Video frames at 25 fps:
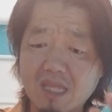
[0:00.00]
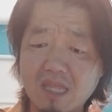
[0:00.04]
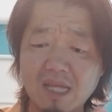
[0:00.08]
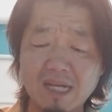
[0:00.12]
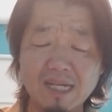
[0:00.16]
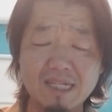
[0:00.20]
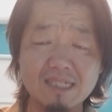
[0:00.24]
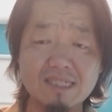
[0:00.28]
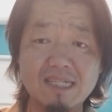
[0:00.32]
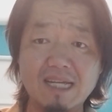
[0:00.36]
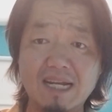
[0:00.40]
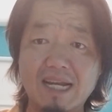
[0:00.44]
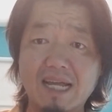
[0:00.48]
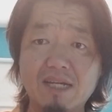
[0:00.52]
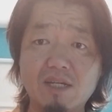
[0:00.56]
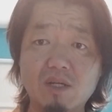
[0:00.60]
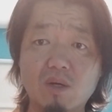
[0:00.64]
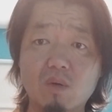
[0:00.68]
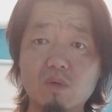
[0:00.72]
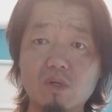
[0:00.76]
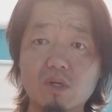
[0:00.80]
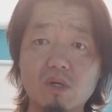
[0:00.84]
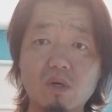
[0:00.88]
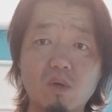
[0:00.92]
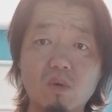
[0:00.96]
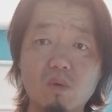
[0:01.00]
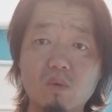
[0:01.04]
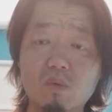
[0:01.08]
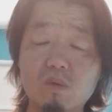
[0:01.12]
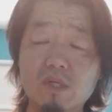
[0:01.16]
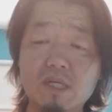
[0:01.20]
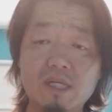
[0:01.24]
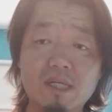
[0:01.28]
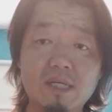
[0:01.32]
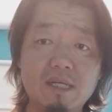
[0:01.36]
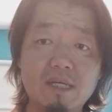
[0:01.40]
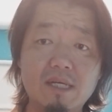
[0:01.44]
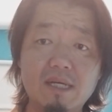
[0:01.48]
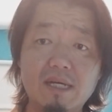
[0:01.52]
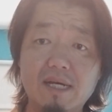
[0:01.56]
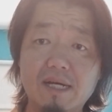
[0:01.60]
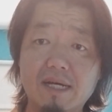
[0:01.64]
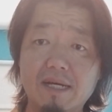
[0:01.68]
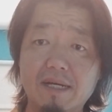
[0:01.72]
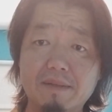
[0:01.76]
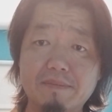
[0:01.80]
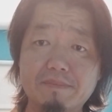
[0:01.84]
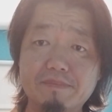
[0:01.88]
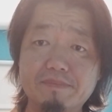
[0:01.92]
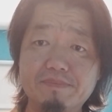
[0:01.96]
like I said, I don't know
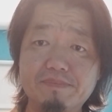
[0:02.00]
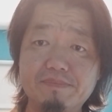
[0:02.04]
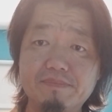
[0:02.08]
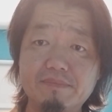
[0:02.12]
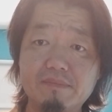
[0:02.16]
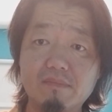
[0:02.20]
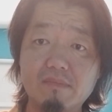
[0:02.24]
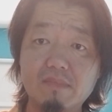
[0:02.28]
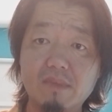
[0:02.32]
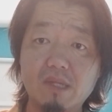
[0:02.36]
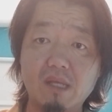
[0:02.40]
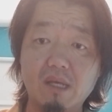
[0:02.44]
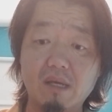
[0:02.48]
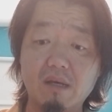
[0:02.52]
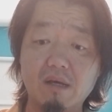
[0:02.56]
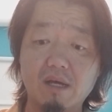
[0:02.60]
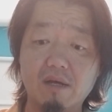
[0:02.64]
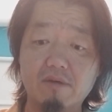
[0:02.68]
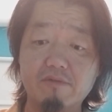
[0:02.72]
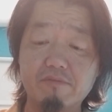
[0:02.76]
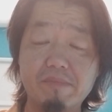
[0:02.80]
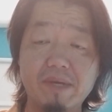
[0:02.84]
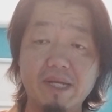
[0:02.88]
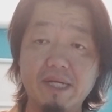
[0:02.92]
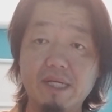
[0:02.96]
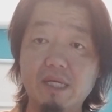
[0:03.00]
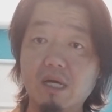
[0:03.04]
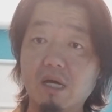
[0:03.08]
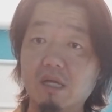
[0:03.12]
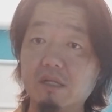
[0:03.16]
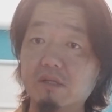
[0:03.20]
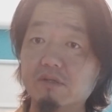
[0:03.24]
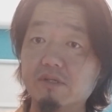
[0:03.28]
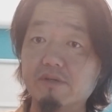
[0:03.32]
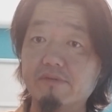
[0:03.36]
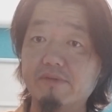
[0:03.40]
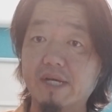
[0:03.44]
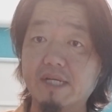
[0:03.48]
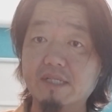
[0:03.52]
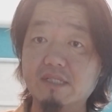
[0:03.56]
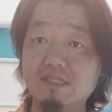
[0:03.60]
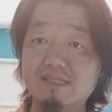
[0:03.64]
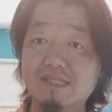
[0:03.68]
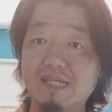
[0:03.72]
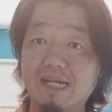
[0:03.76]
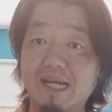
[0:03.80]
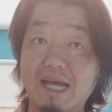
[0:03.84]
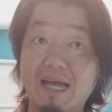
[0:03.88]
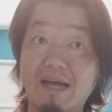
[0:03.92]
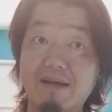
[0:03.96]
um, of many other
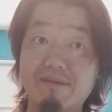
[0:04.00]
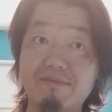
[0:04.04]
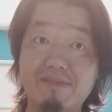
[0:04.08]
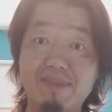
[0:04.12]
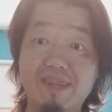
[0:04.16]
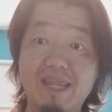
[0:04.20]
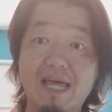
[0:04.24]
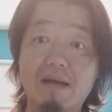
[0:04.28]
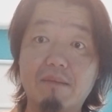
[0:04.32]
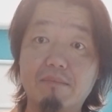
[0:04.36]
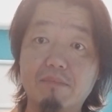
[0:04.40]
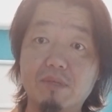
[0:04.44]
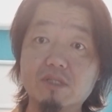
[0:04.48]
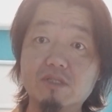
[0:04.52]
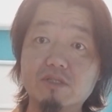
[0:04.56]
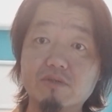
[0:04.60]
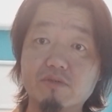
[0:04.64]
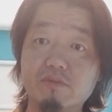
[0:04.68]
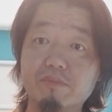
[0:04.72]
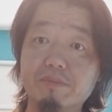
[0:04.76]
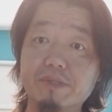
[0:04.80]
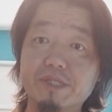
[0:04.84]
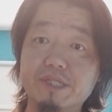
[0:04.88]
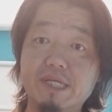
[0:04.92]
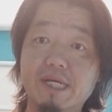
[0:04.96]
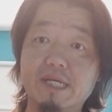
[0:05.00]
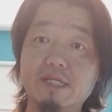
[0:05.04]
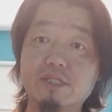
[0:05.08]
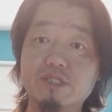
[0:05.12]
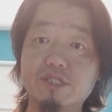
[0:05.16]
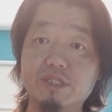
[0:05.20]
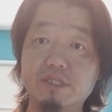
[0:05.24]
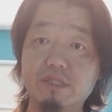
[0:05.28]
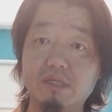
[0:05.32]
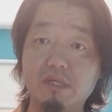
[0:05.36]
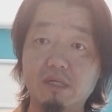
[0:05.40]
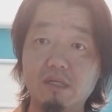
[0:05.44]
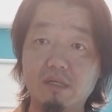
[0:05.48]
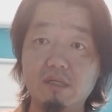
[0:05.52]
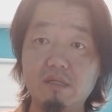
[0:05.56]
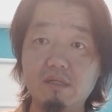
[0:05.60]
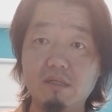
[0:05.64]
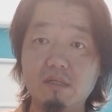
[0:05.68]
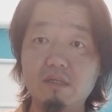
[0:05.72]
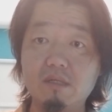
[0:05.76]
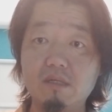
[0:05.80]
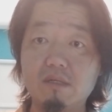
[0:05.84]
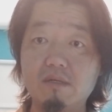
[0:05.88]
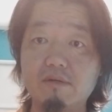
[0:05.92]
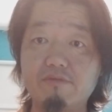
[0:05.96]
devices that have that much of a protection
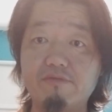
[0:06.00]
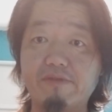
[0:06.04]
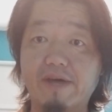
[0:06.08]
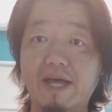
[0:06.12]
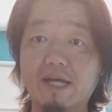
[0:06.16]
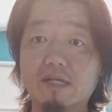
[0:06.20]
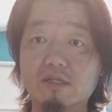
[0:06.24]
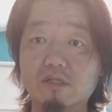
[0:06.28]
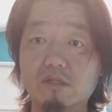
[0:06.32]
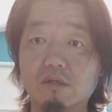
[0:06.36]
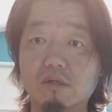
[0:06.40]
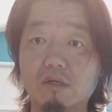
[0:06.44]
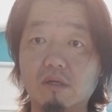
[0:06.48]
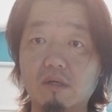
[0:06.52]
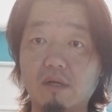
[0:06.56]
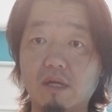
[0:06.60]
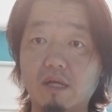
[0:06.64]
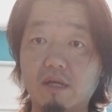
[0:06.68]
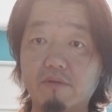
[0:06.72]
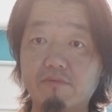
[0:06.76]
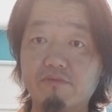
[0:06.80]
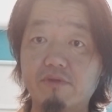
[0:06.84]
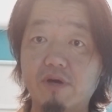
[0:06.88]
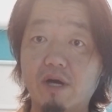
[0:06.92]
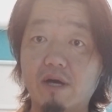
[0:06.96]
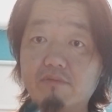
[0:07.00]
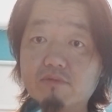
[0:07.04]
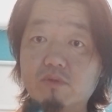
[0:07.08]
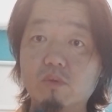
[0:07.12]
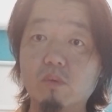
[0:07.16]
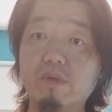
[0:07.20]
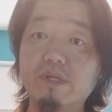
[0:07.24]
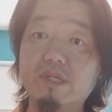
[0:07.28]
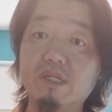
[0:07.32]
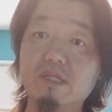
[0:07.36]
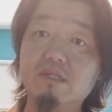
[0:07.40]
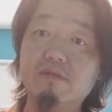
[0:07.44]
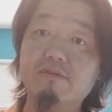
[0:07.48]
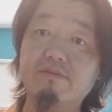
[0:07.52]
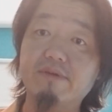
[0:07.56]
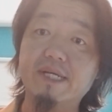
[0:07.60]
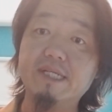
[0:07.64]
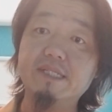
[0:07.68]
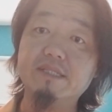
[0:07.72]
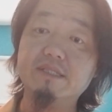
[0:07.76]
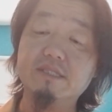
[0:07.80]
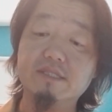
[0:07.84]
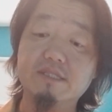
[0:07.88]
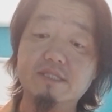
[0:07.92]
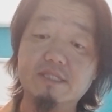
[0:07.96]
factor involved with the
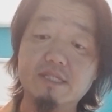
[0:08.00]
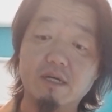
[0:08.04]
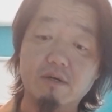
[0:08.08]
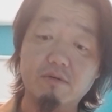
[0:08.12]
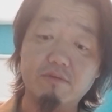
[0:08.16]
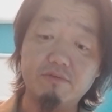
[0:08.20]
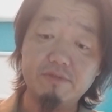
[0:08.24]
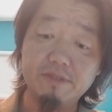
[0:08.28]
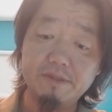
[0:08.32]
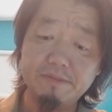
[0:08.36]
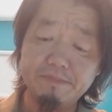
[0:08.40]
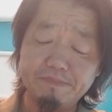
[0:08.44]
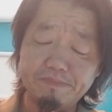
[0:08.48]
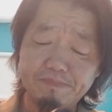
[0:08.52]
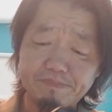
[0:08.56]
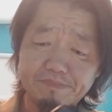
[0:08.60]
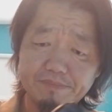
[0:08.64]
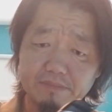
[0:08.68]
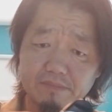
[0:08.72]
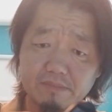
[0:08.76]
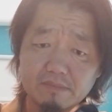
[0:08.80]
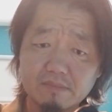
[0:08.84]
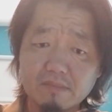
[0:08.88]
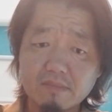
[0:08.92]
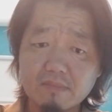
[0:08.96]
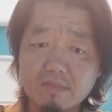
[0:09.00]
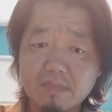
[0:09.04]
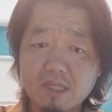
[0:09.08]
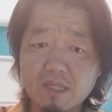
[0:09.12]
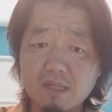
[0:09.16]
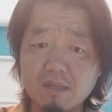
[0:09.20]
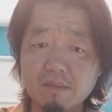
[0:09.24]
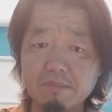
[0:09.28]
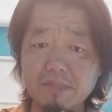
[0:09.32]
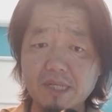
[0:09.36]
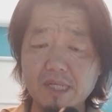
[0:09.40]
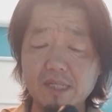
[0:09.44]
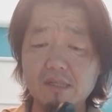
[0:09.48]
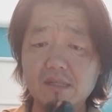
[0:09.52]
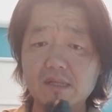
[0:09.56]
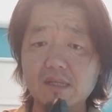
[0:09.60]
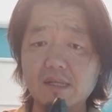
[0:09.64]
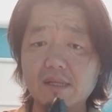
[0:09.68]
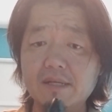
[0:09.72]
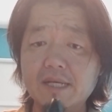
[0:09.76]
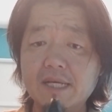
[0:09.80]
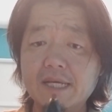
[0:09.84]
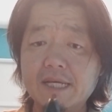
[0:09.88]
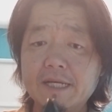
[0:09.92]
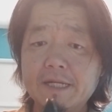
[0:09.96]
device itself. But
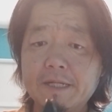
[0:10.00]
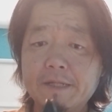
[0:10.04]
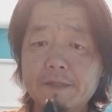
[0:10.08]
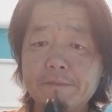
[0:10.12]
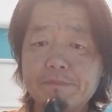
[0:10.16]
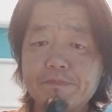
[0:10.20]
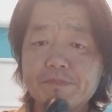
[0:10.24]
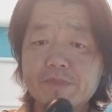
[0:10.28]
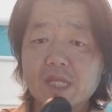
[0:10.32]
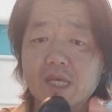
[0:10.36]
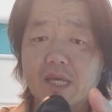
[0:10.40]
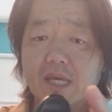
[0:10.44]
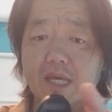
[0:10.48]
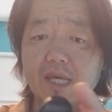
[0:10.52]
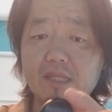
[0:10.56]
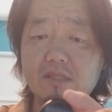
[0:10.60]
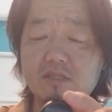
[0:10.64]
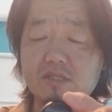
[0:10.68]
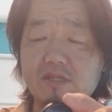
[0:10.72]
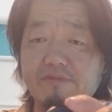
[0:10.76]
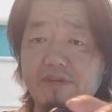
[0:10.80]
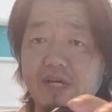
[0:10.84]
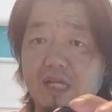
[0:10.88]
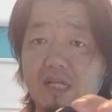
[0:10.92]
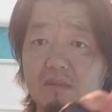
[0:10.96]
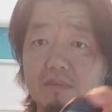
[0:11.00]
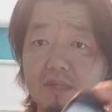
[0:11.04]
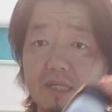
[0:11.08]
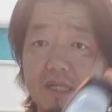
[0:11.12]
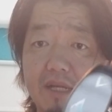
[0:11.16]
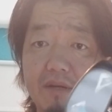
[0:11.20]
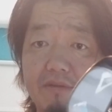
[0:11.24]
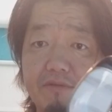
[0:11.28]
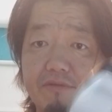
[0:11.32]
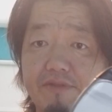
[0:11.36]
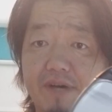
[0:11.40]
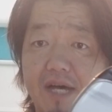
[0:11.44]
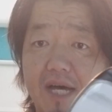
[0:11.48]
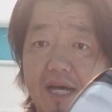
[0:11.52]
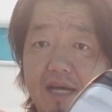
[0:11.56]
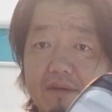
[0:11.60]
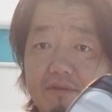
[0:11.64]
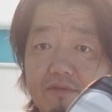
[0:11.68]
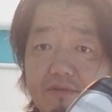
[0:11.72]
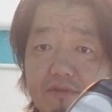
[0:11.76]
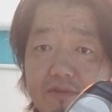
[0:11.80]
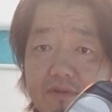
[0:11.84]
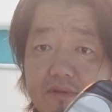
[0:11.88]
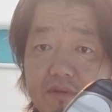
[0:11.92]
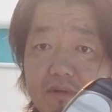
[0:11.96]
it's available in
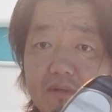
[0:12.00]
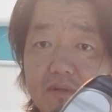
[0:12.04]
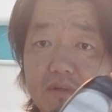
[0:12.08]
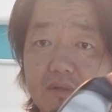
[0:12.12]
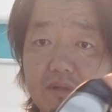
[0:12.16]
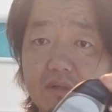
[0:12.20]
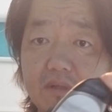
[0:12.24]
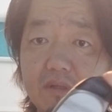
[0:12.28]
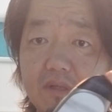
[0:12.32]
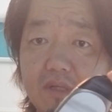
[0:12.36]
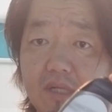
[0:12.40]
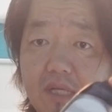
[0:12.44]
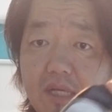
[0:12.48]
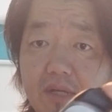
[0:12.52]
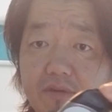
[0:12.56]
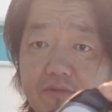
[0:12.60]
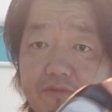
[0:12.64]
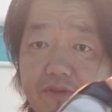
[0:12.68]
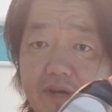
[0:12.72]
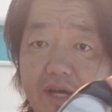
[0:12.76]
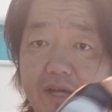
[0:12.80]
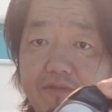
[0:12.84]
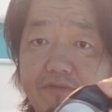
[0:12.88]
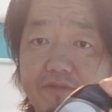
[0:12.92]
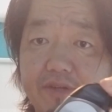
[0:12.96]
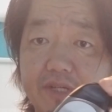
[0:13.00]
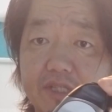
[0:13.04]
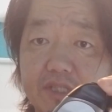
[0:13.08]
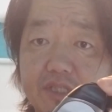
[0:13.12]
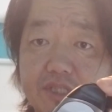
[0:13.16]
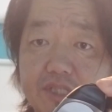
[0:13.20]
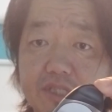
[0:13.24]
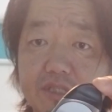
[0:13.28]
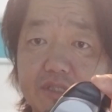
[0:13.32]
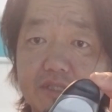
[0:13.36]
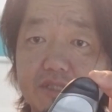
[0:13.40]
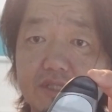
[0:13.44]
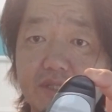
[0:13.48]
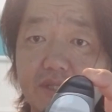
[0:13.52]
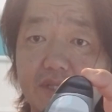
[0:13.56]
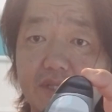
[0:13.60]
five in five finishes.